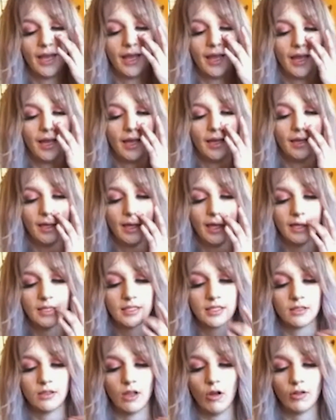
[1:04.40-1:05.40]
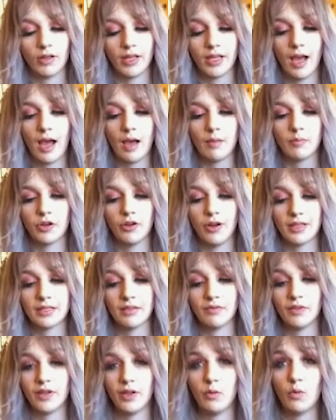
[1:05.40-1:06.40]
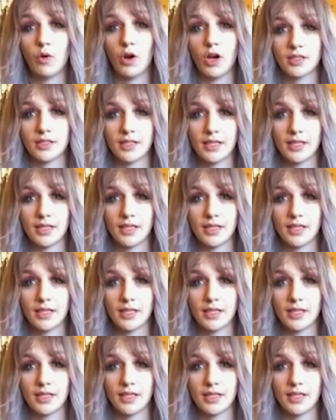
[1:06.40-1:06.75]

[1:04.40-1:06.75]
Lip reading: And it slowly got progressively worse.